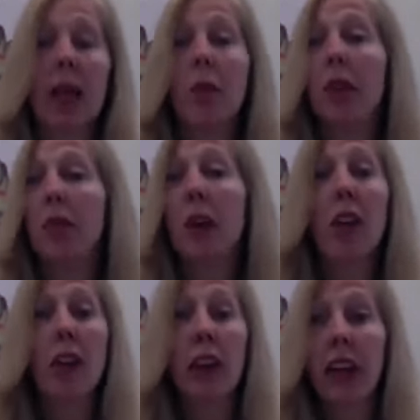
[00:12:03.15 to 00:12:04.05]
But if
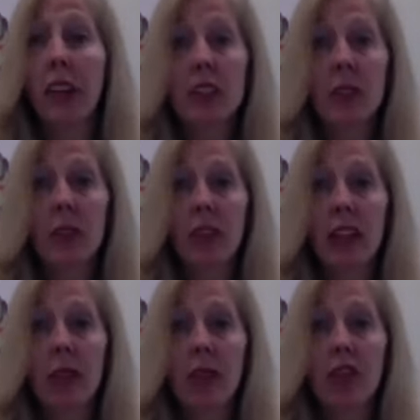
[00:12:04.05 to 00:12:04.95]
other areas of your
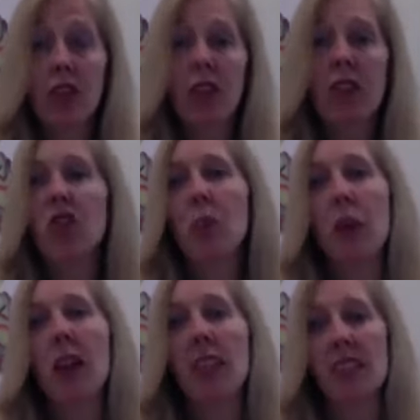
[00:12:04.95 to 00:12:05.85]
life are stressed, your
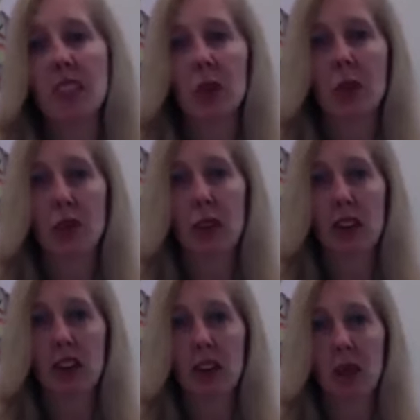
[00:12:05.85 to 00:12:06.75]
body still won't
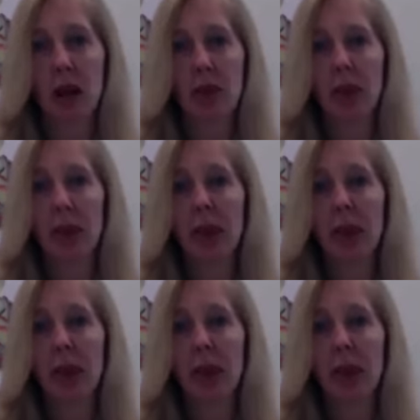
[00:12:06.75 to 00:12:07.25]
function well.